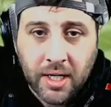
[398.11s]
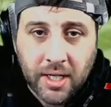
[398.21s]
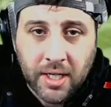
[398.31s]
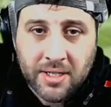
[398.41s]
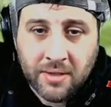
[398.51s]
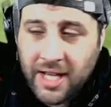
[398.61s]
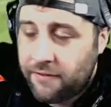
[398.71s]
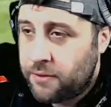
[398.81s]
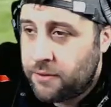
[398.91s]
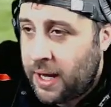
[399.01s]
So take from
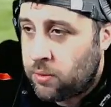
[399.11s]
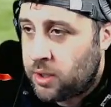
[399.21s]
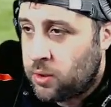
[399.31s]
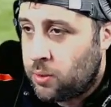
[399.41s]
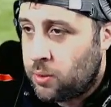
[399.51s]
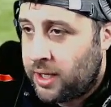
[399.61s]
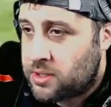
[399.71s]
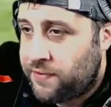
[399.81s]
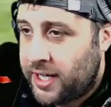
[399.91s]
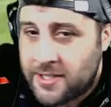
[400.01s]
that what you will, Wales
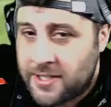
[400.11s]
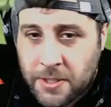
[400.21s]
fans.